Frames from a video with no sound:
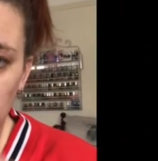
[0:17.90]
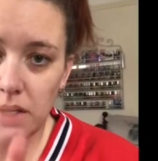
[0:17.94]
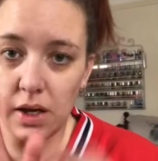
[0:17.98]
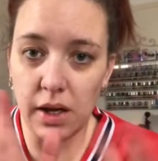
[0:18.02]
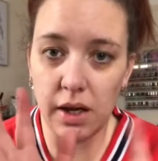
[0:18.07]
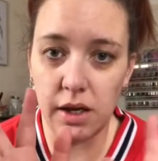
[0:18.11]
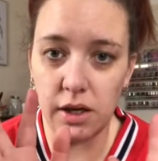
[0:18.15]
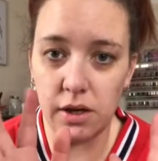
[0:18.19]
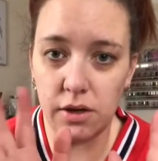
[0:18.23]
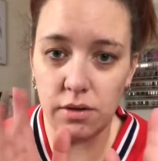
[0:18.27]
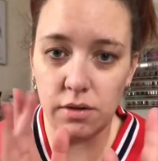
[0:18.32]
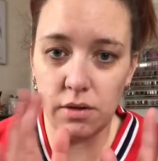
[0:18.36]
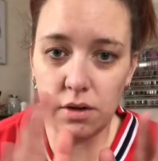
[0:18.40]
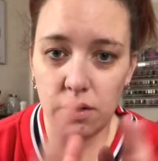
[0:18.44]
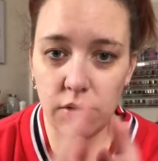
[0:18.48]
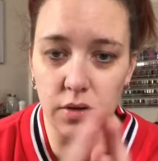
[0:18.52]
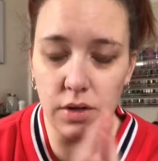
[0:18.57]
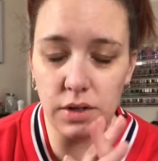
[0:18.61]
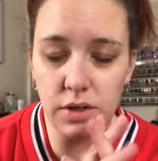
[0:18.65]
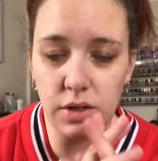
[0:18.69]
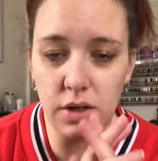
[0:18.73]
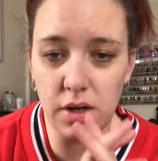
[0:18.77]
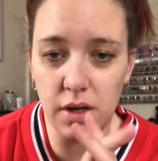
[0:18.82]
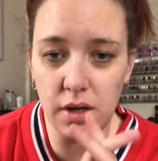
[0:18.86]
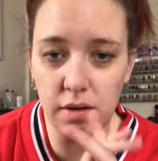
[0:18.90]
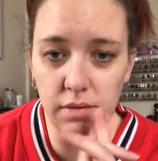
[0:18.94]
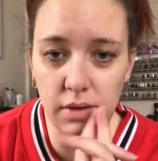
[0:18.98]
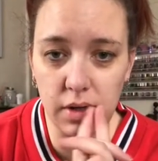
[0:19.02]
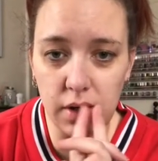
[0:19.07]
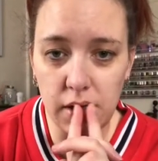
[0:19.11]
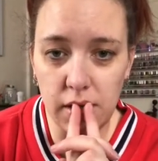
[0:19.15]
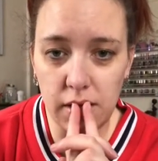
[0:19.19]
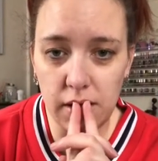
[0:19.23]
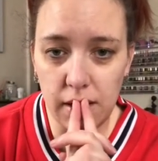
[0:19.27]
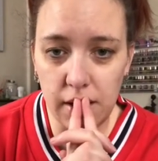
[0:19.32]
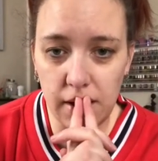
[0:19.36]
Hey Corona
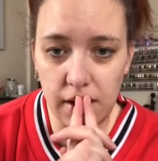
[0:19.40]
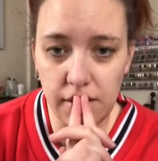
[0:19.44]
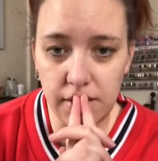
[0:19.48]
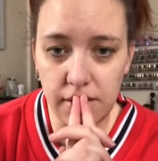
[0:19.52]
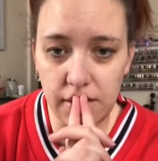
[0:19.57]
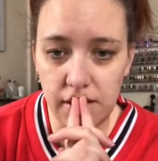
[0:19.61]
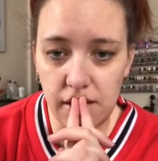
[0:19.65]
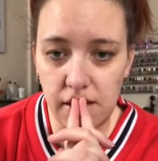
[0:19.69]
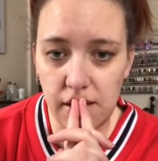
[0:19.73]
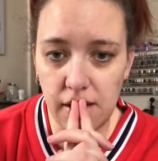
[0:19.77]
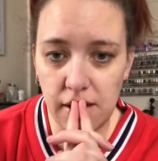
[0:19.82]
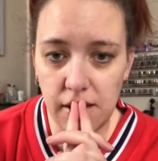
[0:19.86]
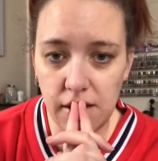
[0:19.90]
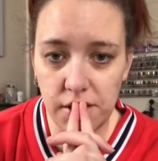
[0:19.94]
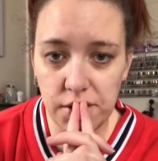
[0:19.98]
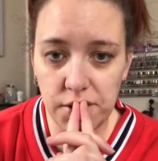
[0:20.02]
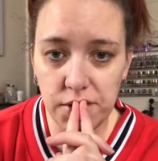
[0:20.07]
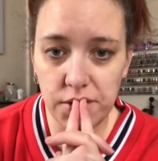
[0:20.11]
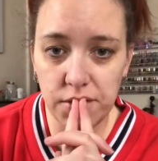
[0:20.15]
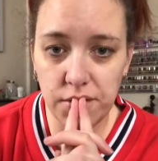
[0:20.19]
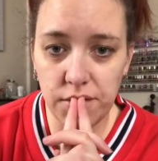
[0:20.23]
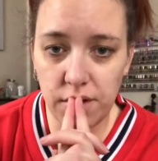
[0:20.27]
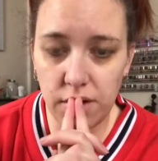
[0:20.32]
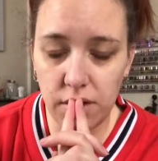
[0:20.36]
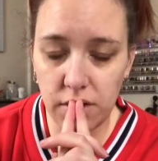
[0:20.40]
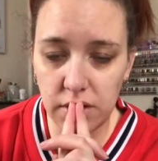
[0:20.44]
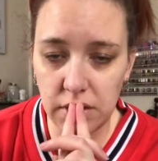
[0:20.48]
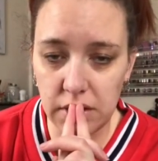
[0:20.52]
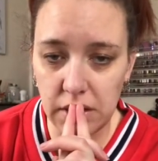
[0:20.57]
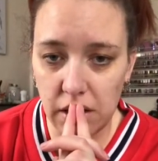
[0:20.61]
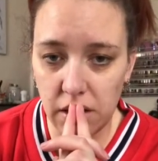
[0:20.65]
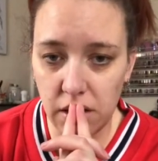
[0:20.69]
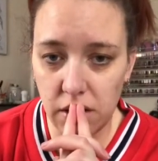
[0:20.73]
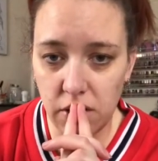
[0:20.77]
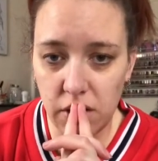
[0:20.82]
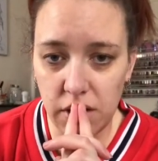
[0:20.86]
Diary, it is
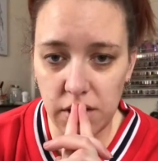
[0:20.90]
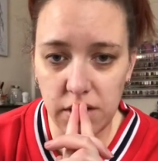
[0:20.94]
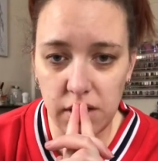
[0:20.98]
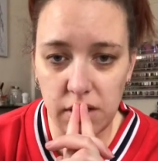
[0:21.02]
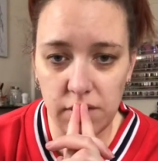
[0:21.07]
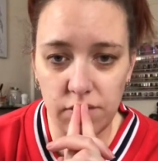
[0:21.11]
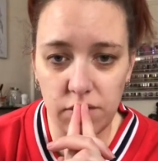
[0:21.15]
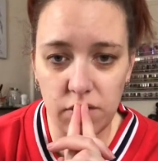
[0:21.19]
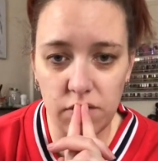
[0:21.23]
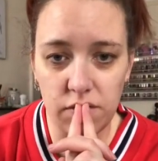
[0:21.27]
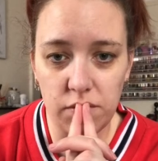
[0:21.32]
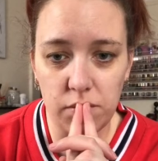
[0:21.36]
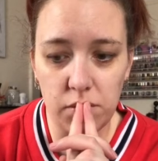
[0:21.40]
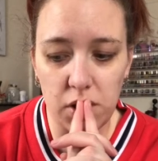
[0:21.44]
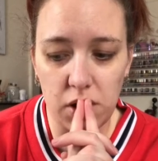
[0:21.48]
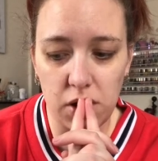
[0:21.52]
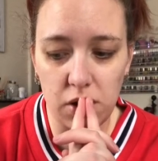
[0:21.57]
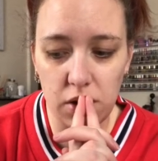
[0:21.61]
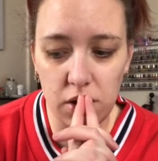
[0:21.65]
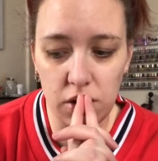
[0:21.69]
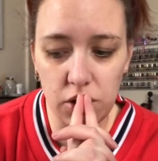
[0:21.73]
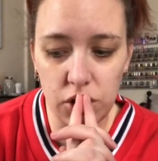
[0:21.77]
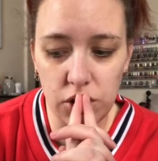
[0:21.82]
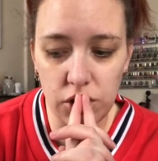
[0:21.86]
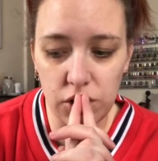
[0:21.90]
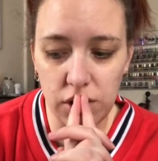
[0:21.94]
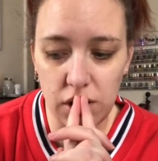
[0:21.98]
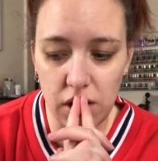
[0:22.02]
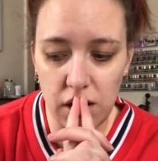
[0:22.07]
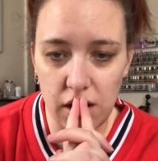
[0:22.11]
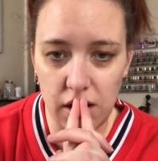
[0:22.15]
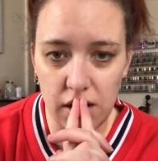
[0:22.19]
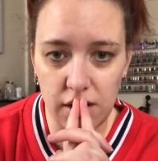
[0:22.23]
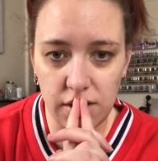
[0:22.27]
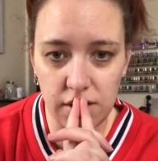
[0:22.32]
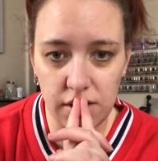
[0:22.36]
Thursday the 19th of March
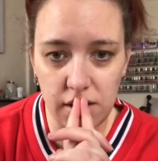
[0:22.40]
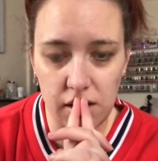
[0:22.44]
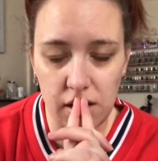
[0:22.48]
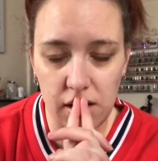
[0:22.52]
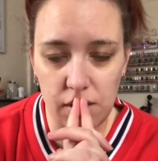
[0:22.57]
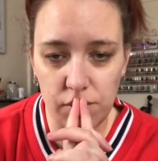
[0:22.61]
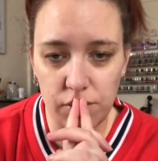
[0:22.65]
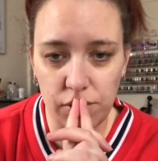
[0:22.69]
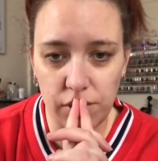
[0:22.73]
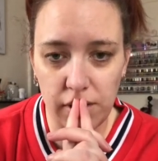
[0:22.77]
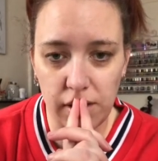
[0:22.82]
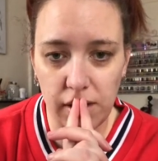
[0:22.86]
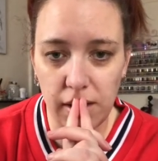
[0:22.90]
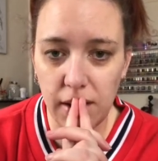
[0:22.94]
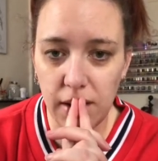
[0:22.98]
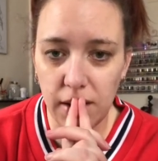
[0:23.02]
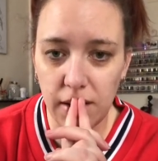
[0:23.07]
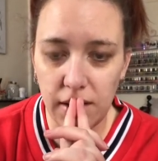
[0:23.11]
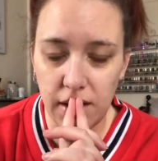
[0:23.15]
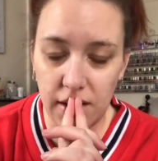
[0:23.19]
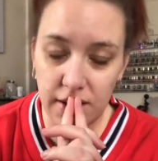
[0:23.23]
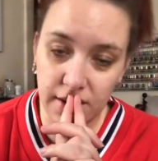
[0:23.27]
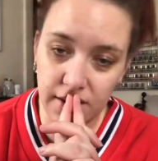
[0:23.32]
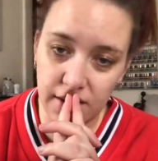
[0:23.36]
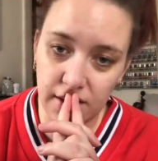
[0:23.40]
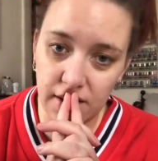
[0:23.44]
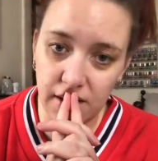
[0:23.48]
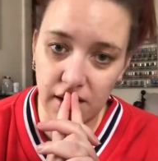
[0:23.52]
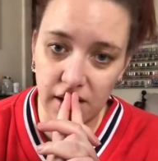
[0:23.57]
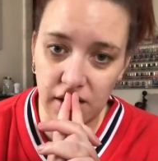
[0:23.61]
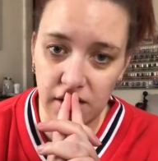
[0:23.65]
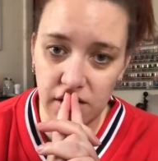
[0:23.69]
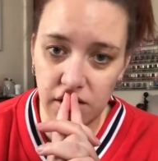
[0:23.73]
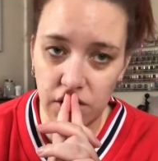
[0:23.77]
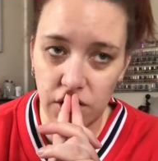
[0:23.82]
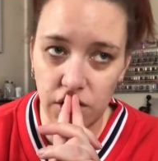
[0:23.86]
and I'm bringing
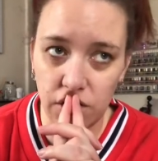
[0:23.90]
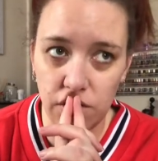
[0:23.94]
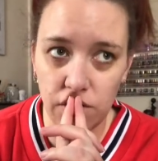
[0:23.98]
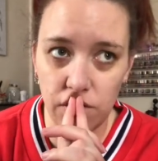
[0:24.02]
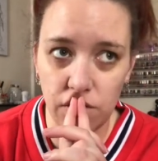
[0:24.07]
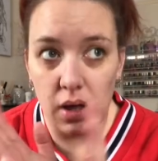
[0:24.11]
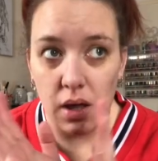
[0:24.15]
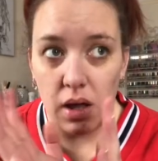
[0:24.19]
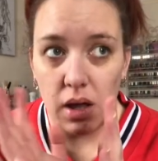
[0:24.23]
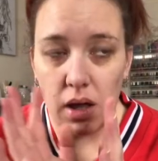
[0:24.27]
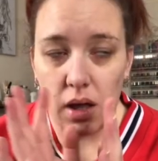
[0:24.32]
yesterday's news.